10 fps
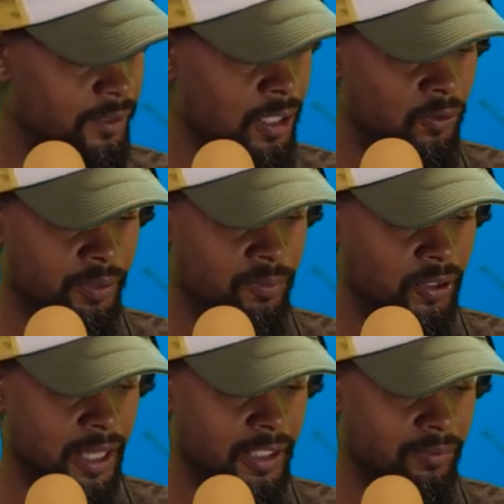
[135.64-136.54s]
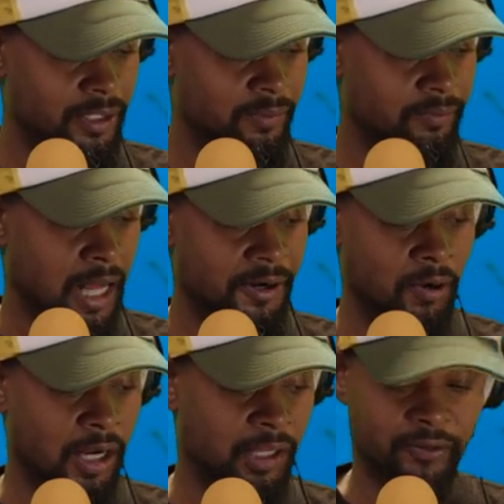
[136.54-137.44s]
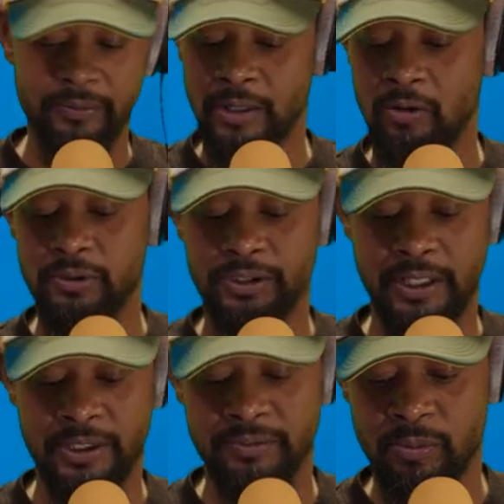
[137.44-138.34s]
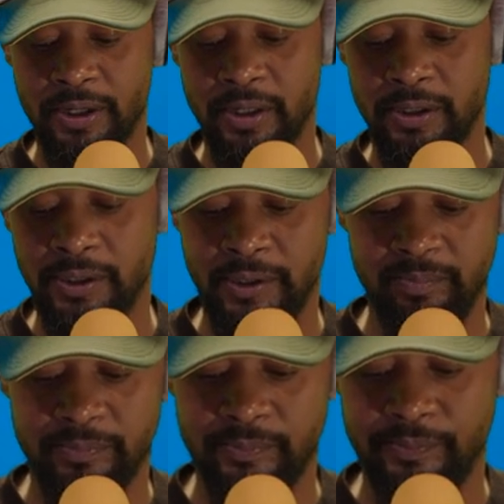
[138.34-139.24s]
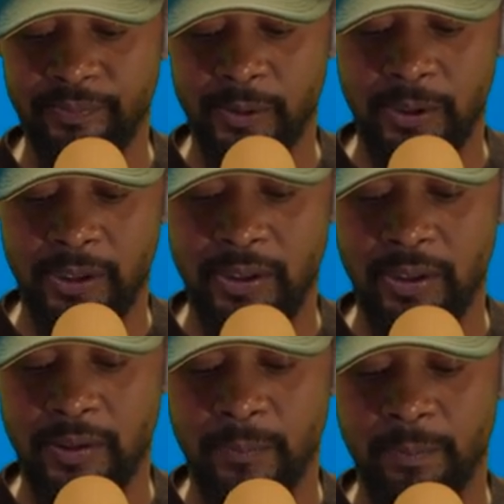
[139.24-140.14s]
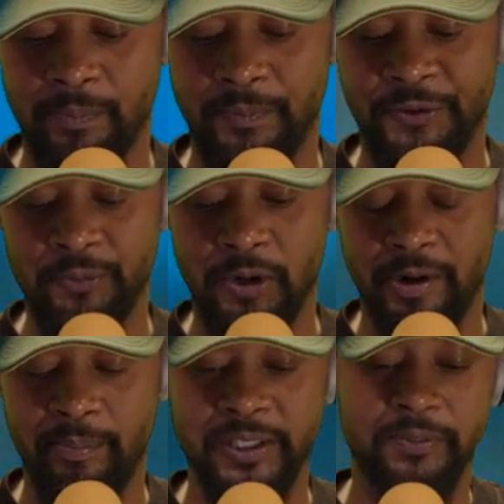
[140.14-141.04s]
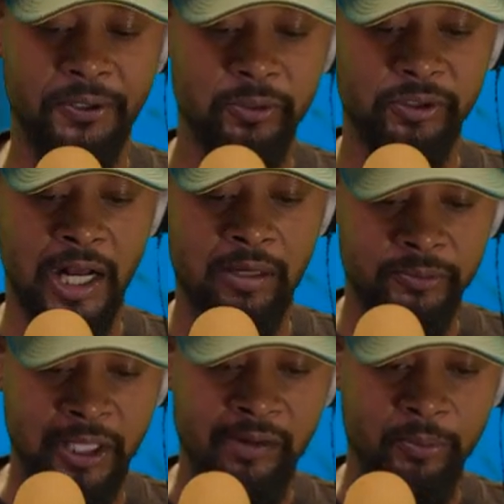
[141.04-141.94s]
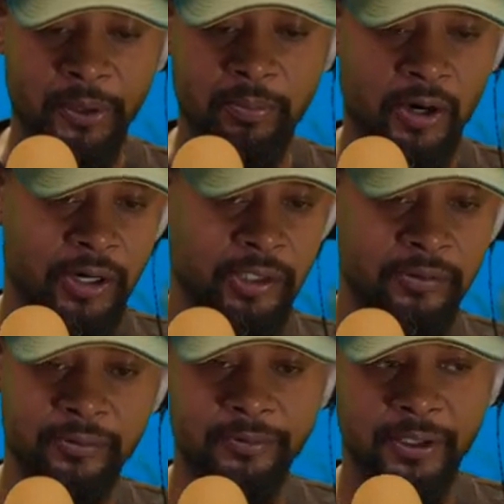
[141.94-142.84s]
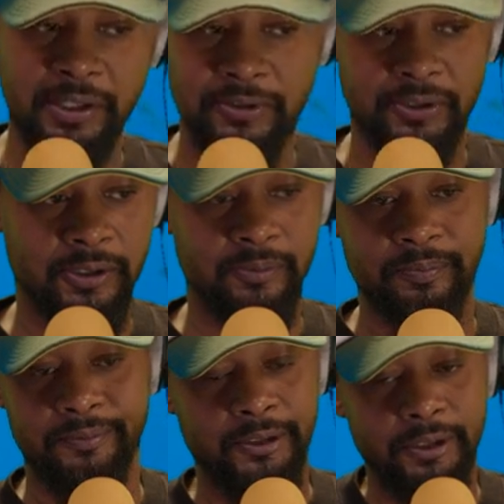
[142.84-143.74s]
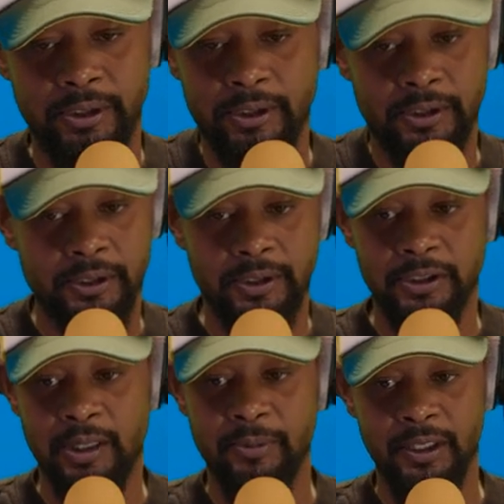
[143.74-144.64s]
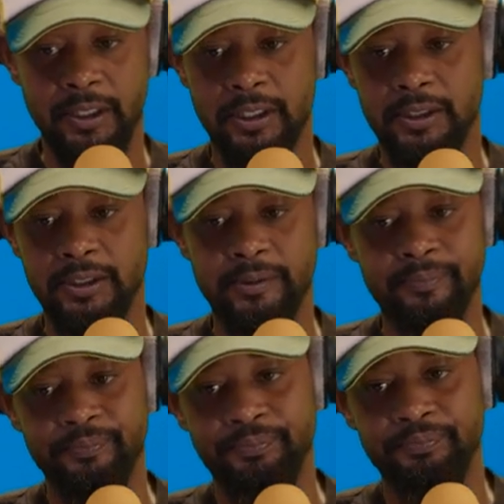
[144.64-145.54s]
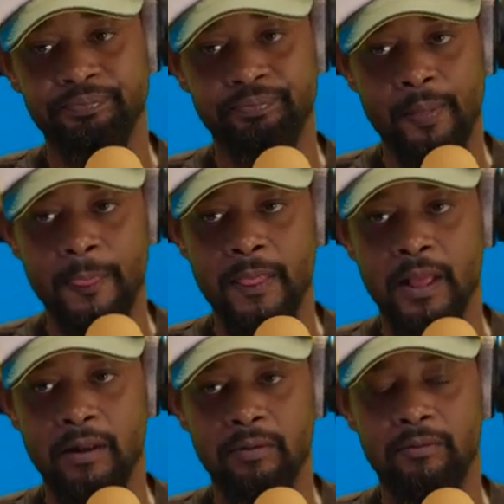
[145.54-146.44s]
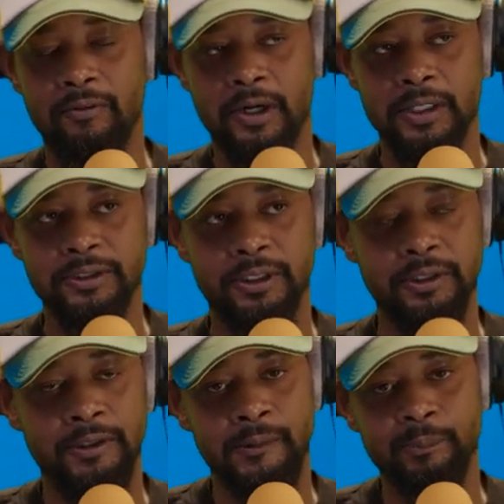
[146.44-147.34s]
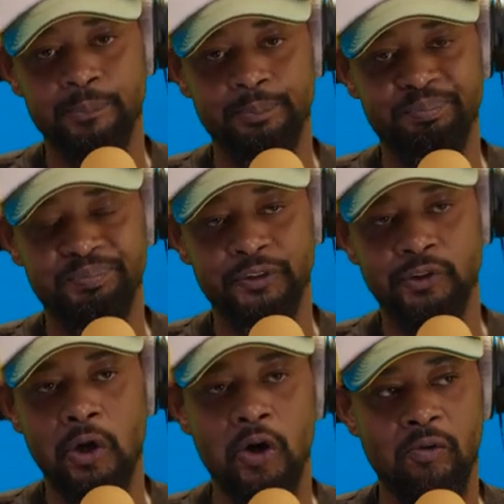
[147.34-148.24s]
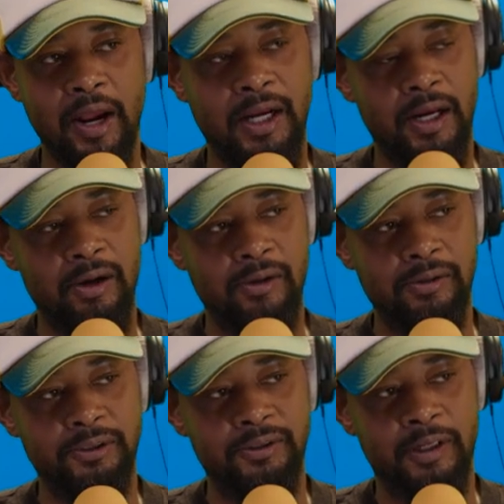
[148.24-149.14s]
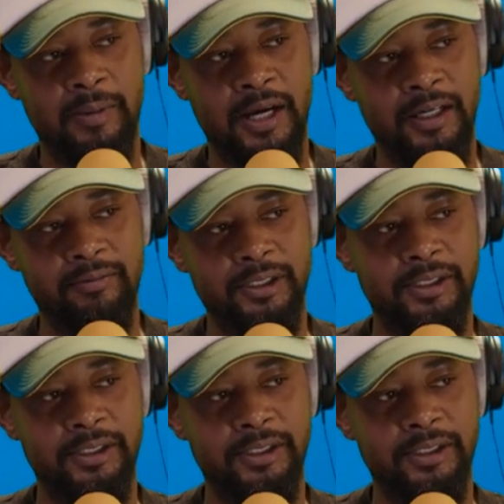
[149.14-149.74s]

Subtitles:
I hope people like it, man. I know I love it. I will say it's one of the best produced albums I've ever been a part of. Like, so, I mean, as far as the songwriting goes about it,